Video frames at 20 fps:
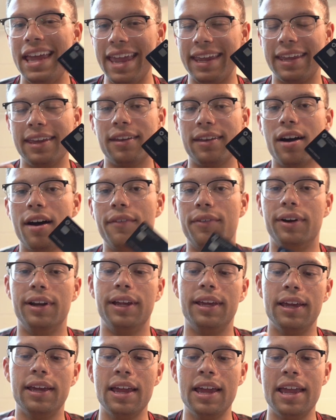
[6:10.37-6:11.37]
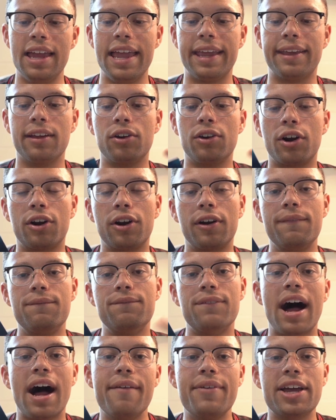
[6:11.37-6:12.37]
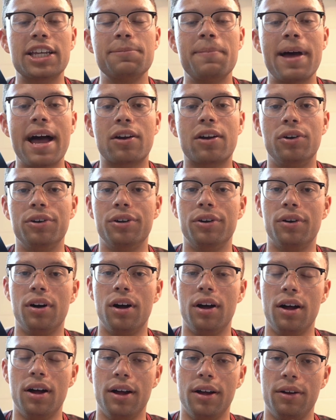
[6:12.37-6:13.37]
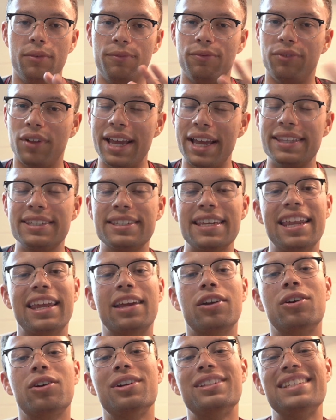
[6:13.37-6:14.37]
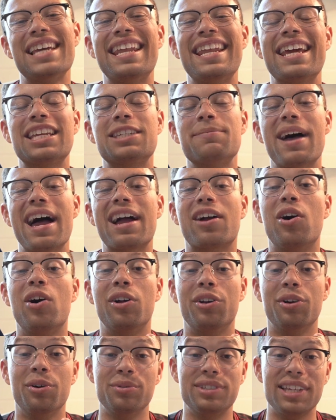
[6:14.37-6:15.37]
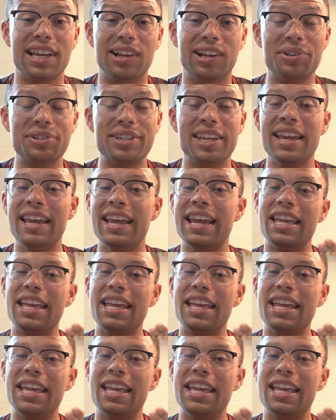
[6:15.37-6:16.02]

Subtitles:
It can cover it. It can earn 5x back on flights, and it can earn 10x back on hotels,